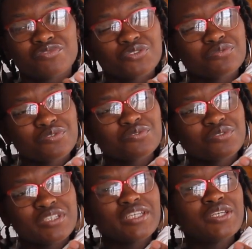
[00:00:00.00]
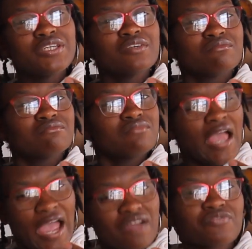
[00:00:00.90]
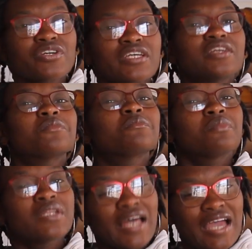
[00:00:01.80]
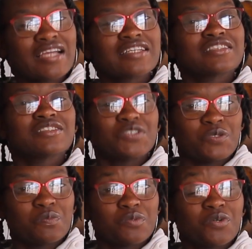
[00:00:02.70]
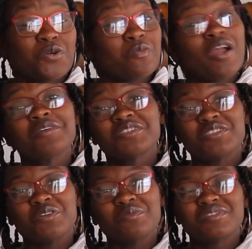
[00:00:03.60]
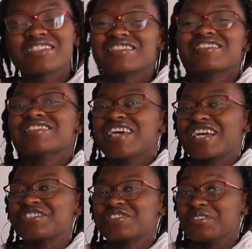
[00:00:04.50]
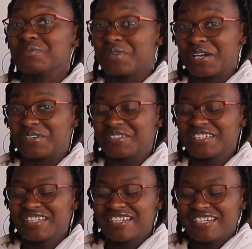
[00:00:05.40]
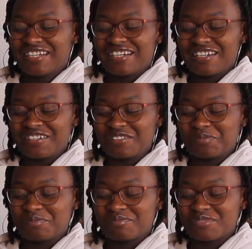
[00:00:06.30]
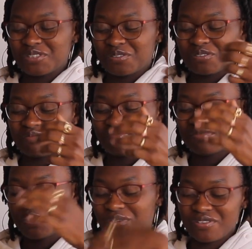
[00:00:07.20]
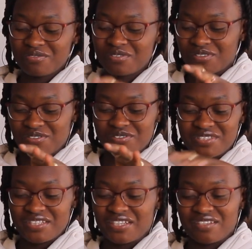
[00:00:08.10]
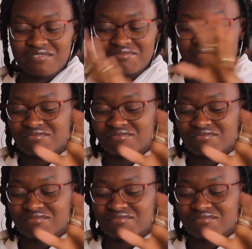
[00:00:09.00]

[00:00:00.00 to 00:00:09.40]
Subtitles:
truly African black soap or brown soap, since it's actually brown. So I went through those, and